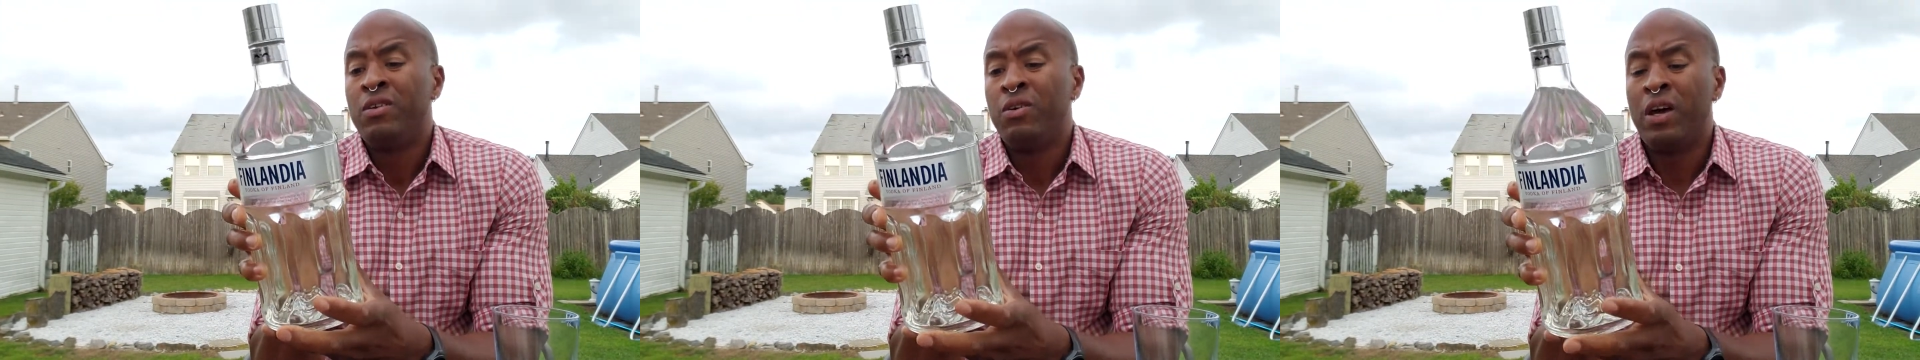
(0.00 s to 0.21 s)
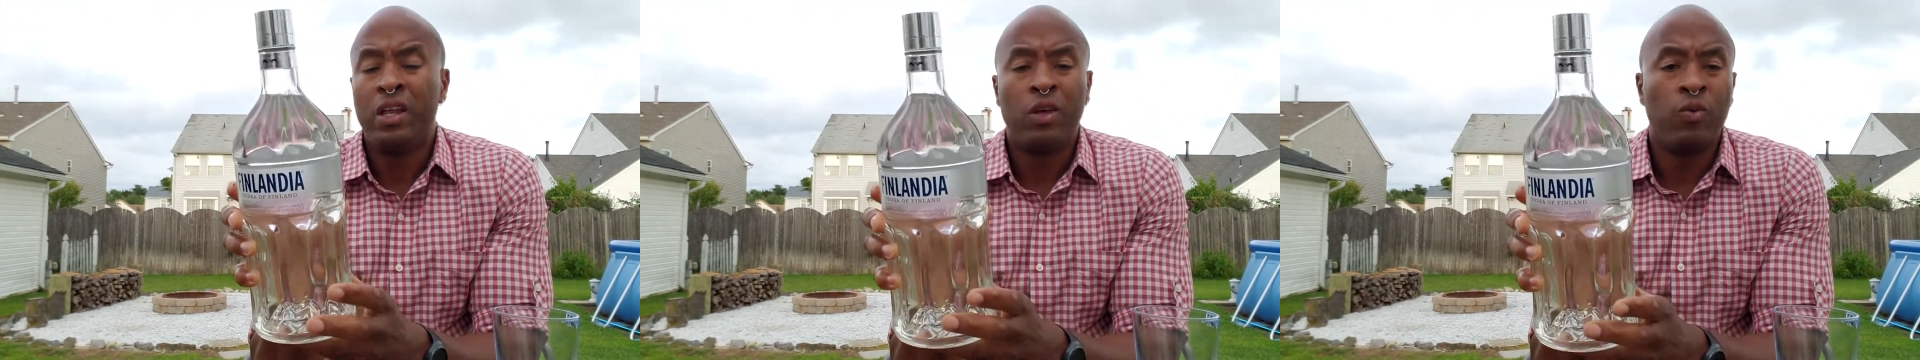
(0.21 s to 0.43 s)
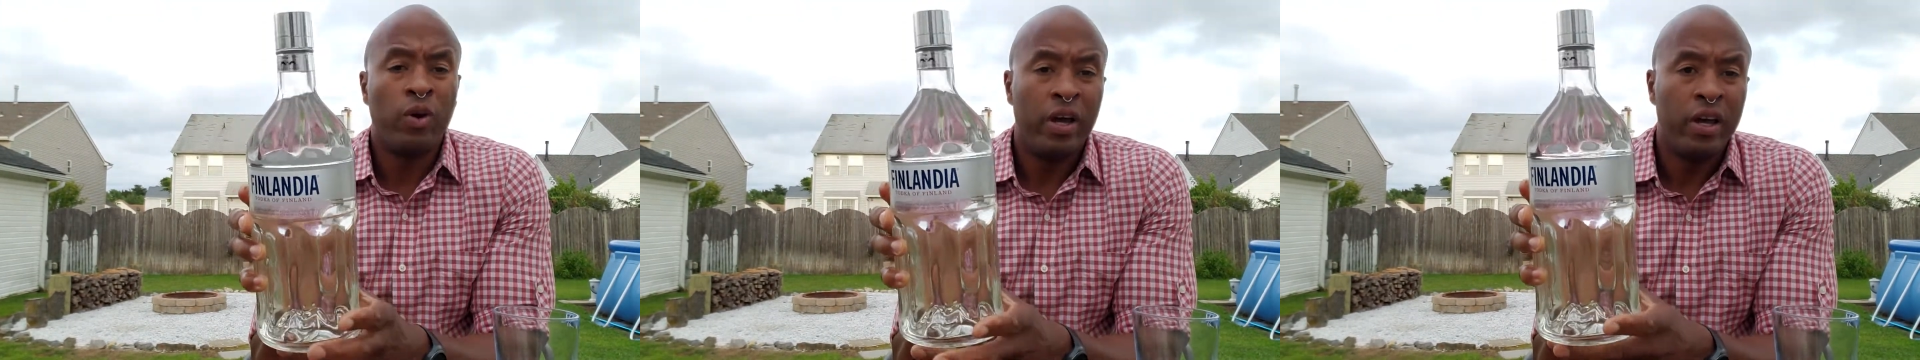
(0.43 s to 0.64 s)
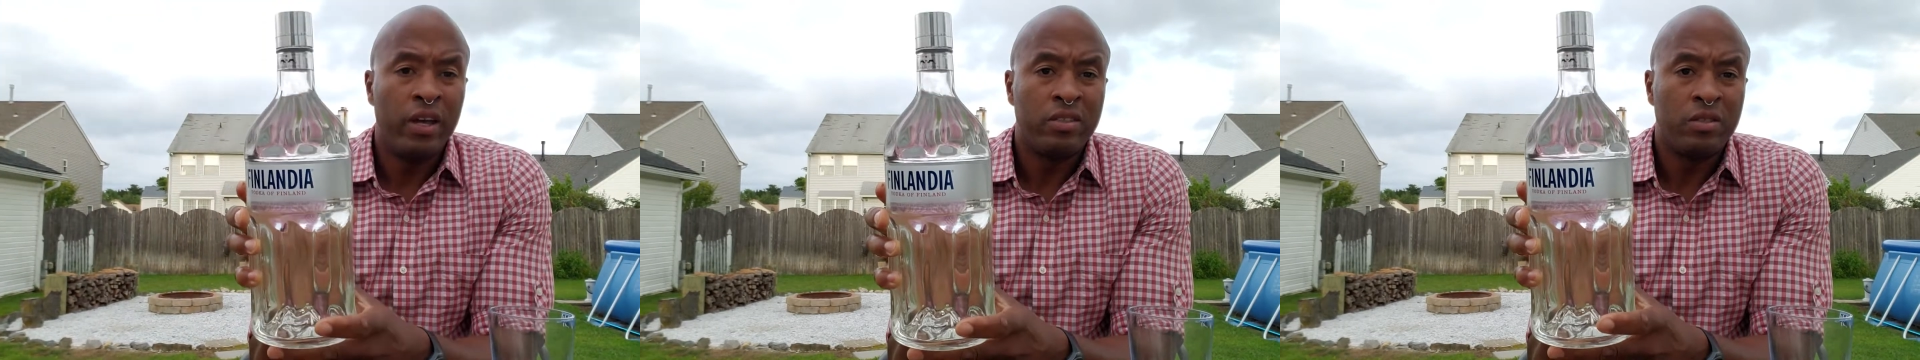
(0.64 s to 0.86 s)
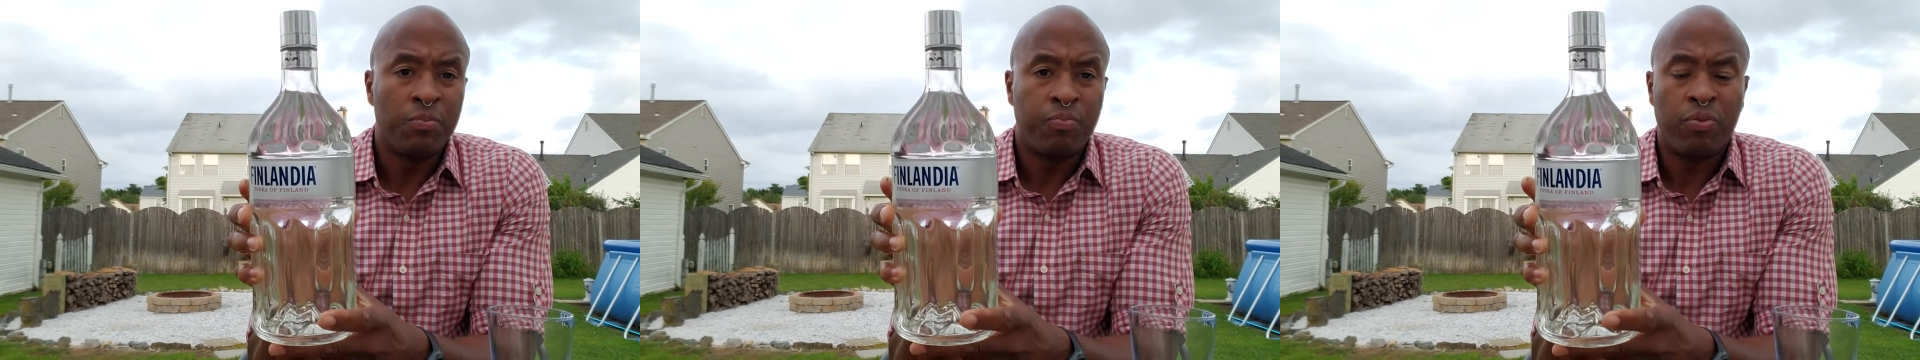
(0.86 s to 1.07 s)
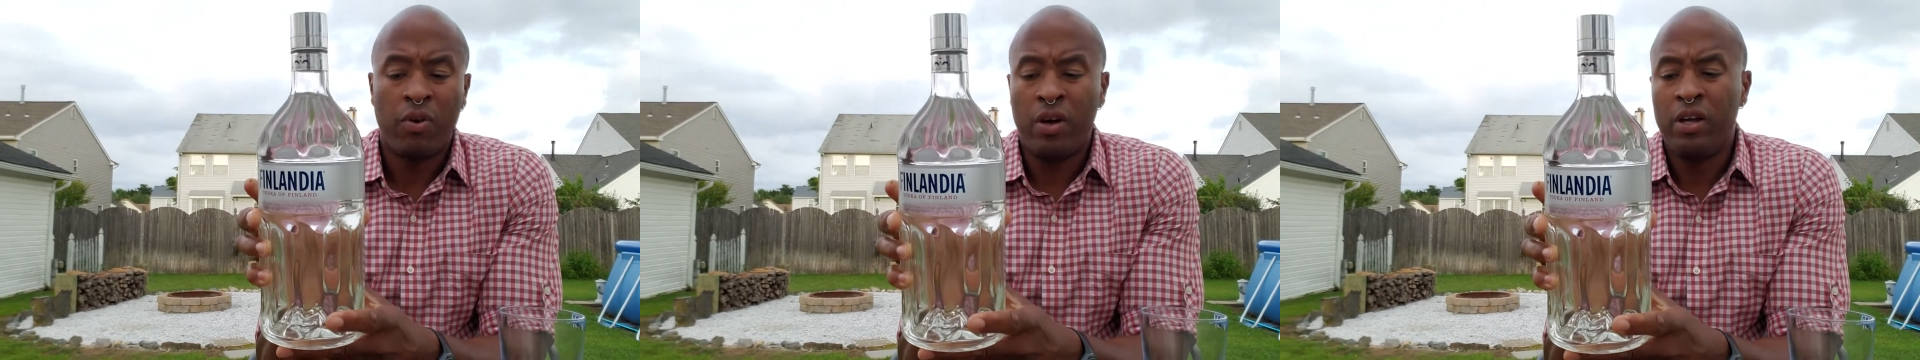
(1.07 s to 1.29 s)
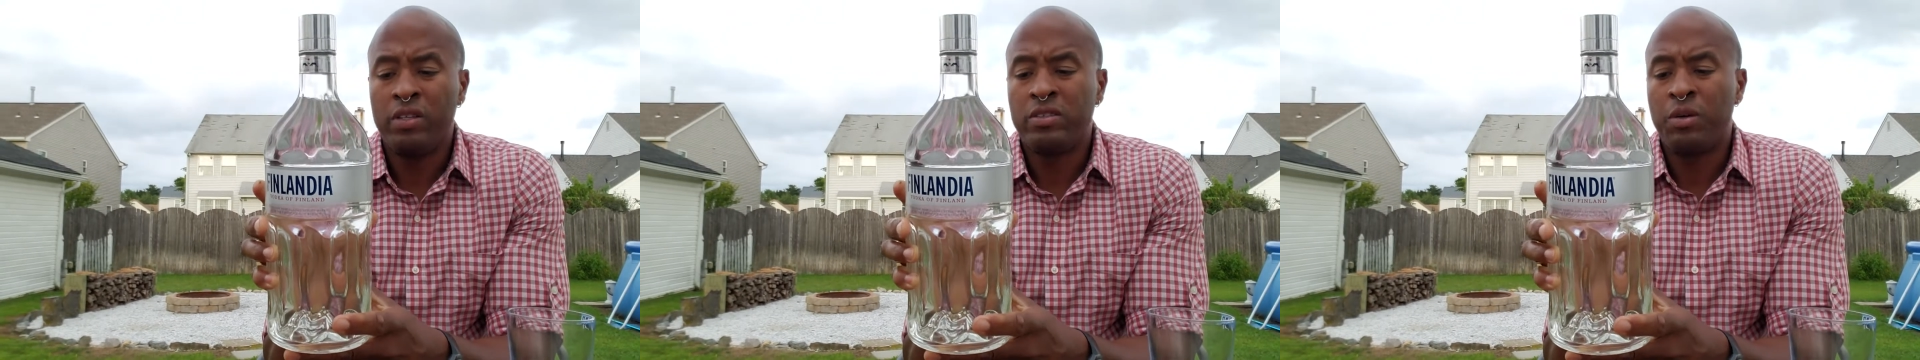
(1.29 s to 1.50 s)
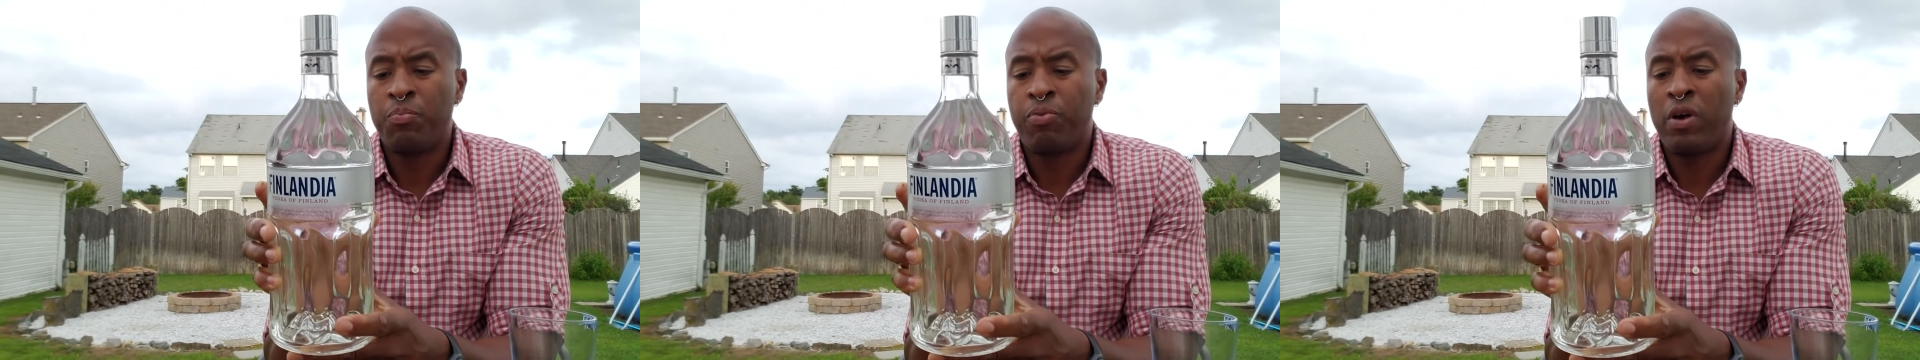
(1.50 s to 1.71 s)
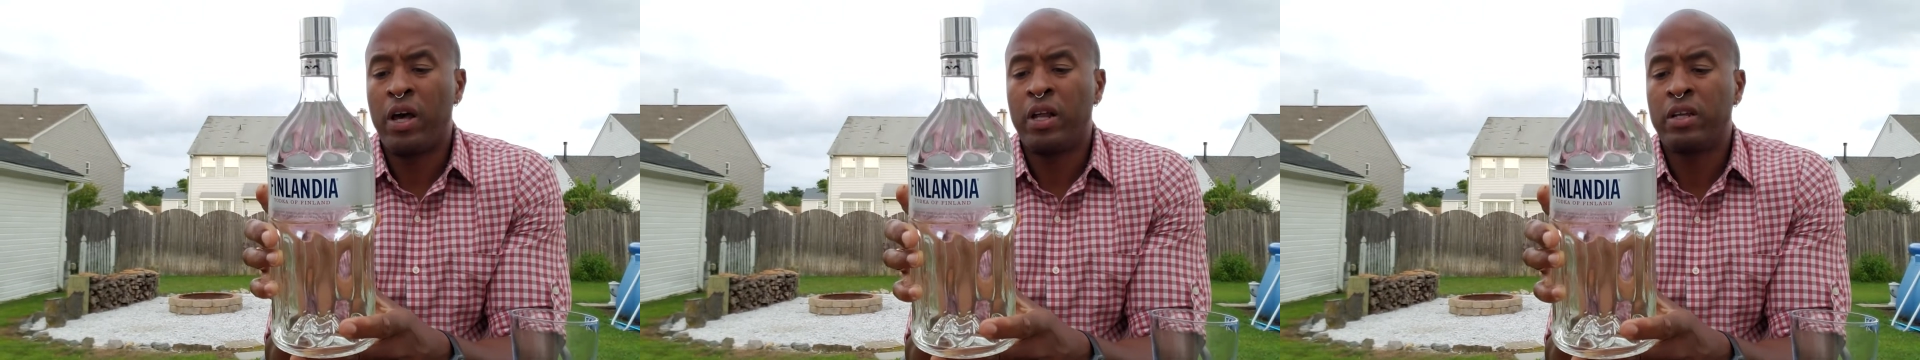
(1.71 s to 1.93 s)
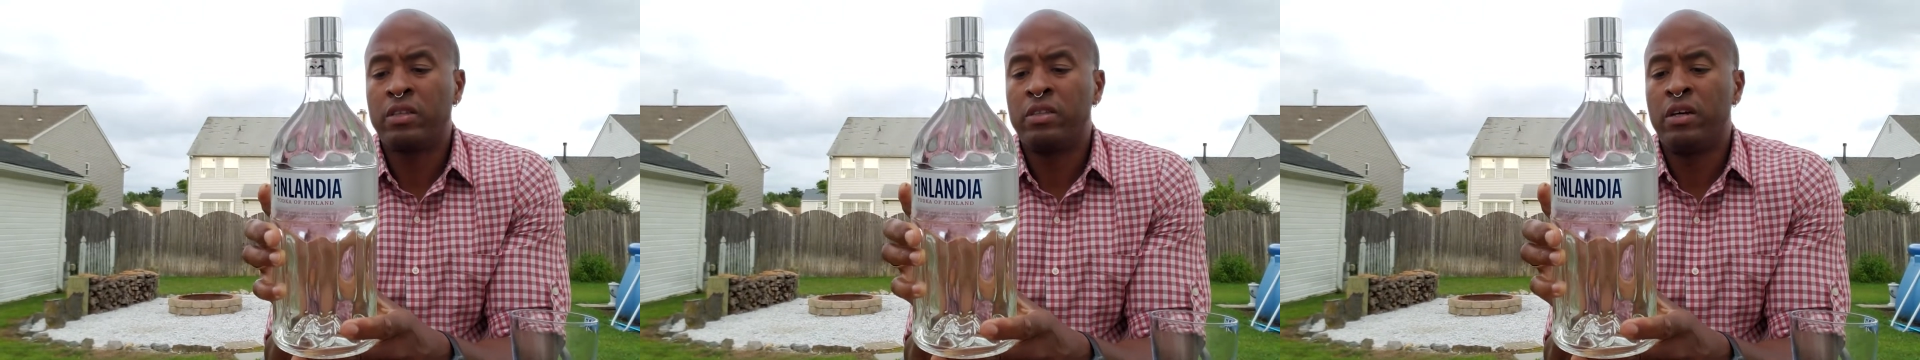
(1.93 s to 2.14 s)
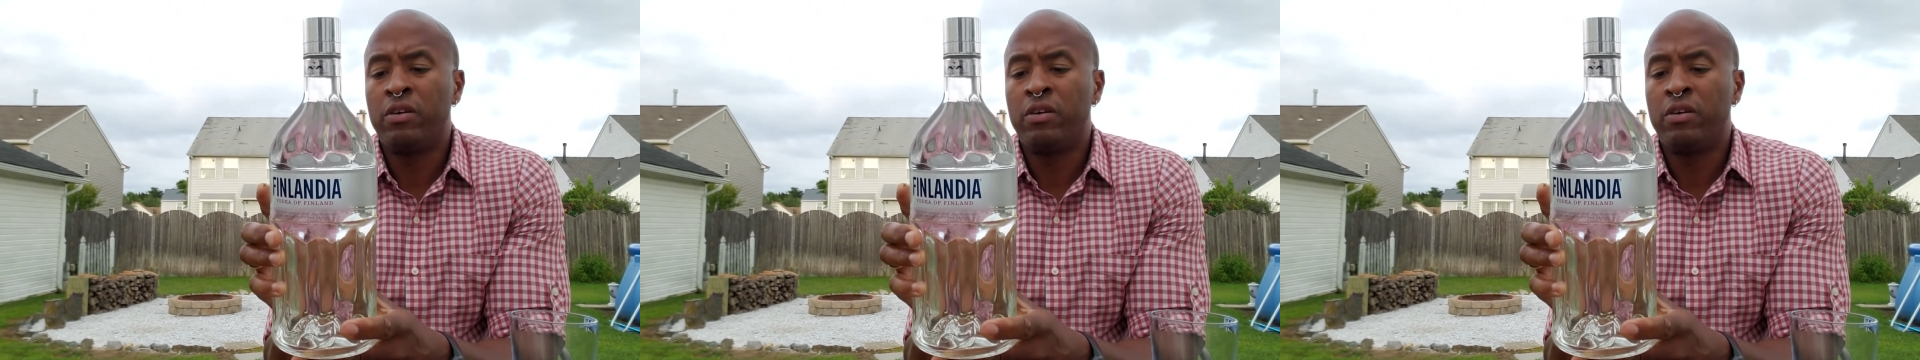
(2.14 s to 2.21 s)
Anyway, it's a product